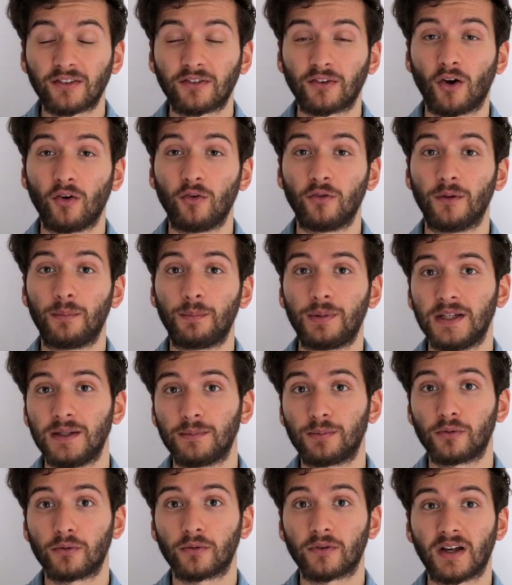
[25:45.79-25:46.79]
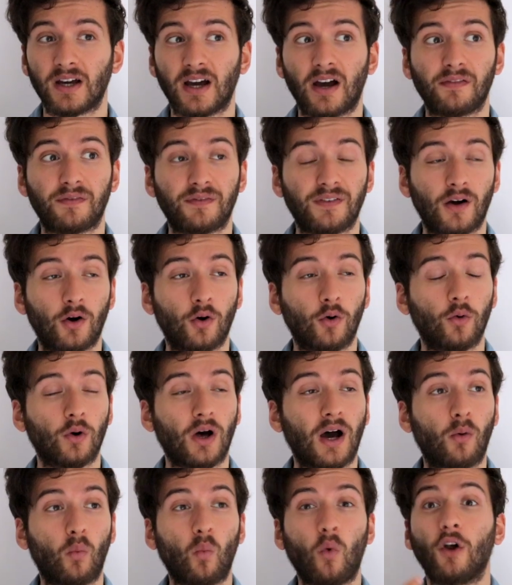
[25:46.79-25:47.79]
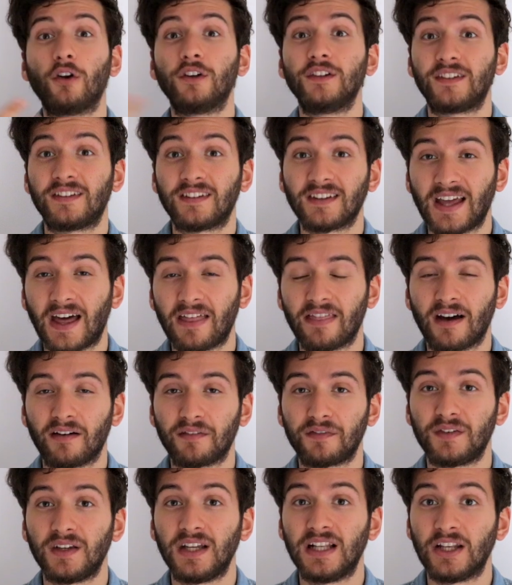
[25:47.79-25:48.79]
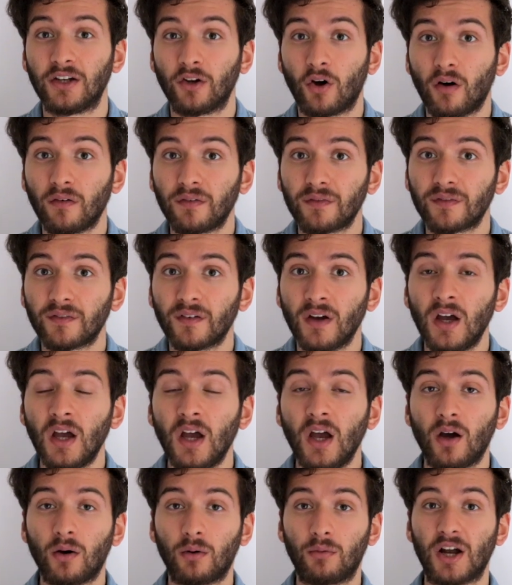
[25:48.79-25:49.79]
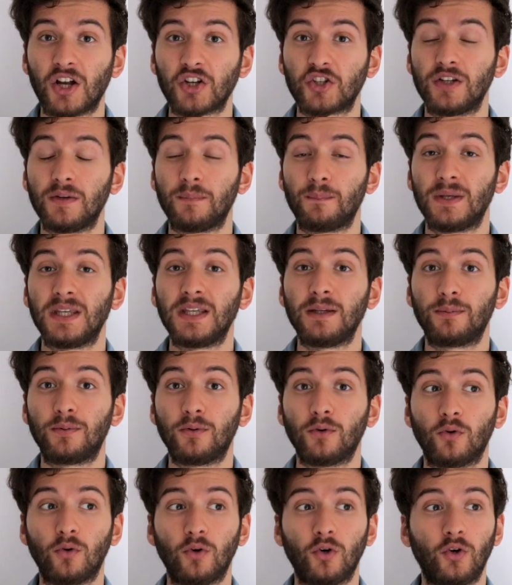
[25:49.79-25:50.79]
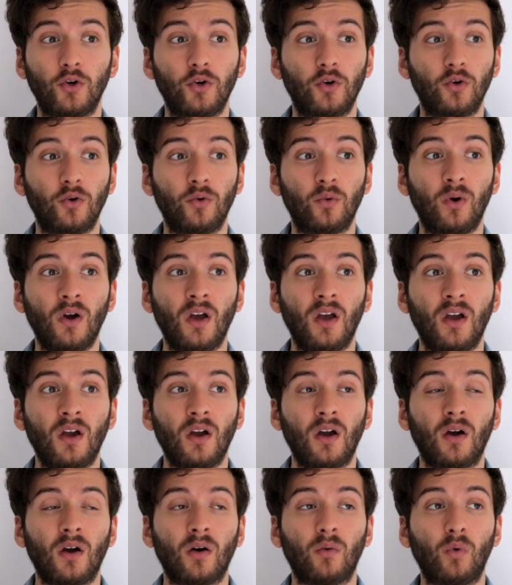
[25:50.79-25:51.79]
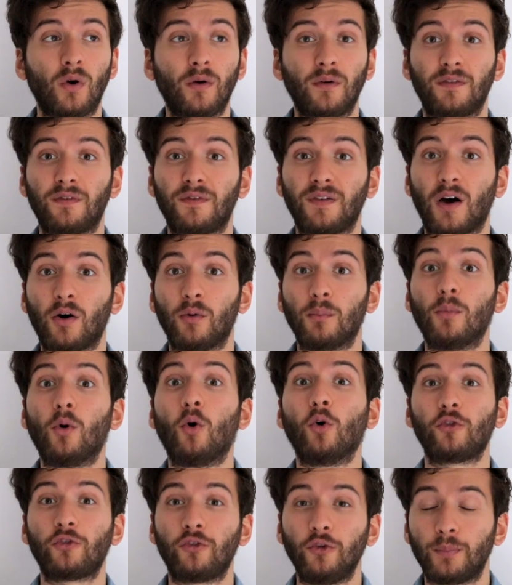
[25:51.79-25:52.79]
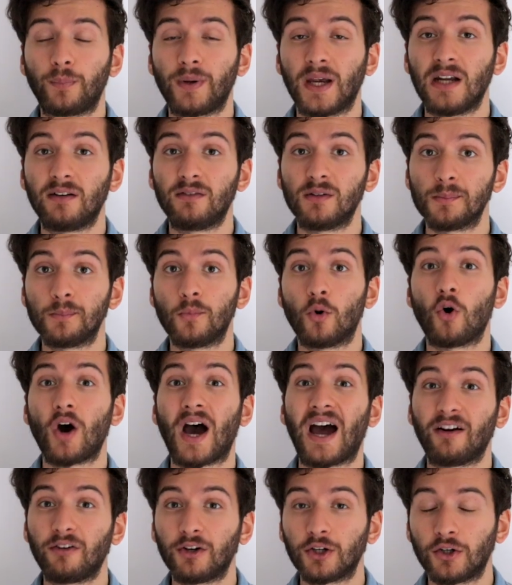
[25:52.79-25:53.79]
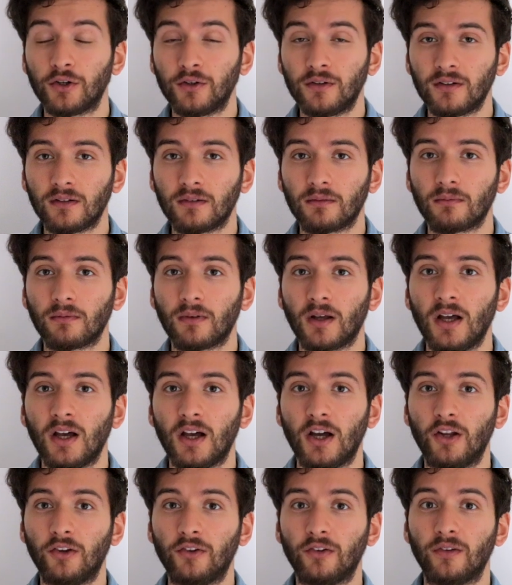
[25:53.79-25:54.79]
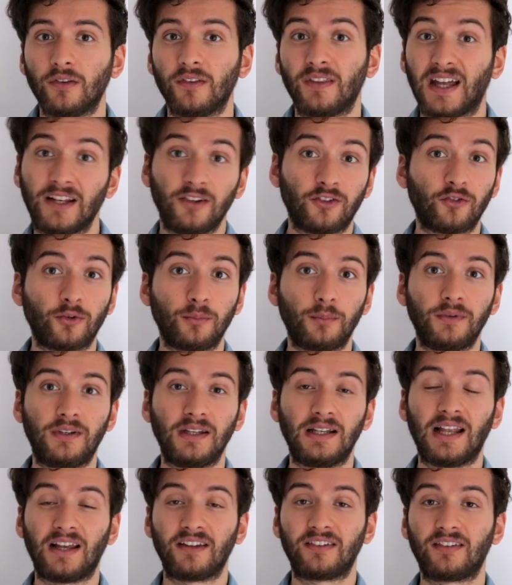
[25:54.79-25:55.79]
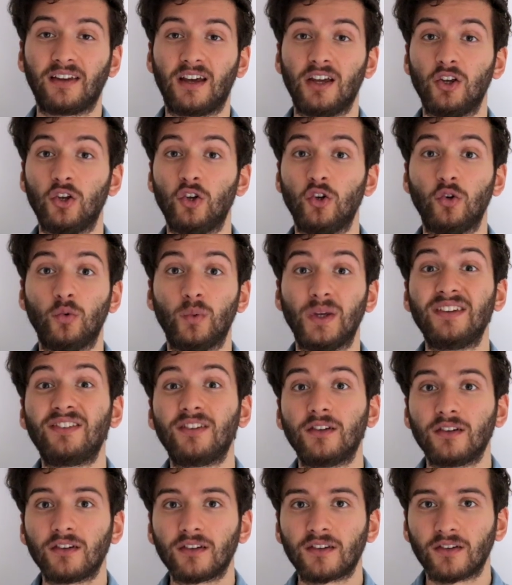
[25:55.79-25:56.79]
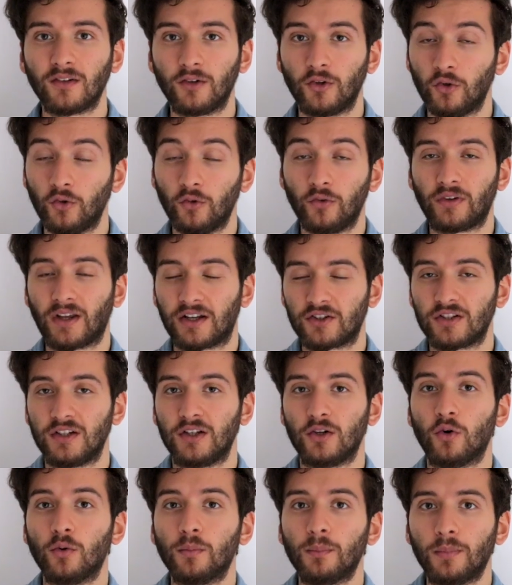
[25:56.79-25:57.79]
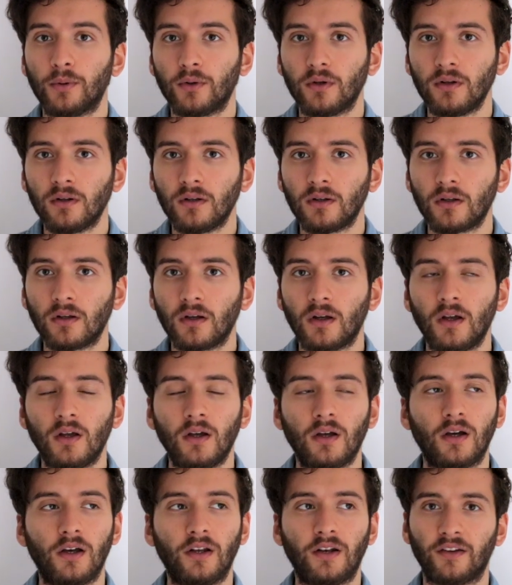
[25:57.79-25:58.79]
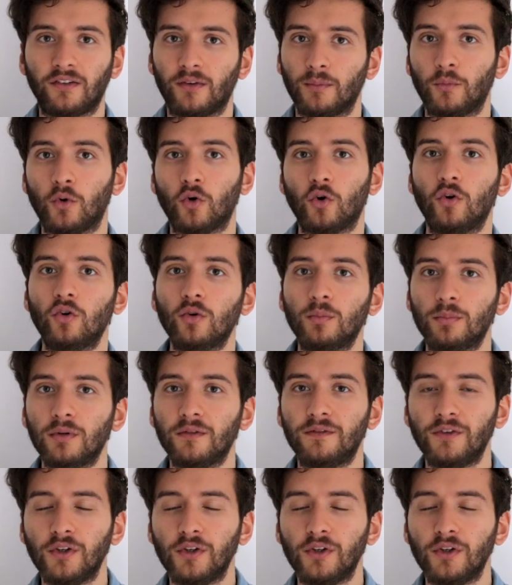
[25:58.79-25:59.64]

So the people that I felt I wanted to get that feeling off were actually people who were felt more superior, more arrogant, and then somebody, let's say, who isn't and who's actually humble and has a more humble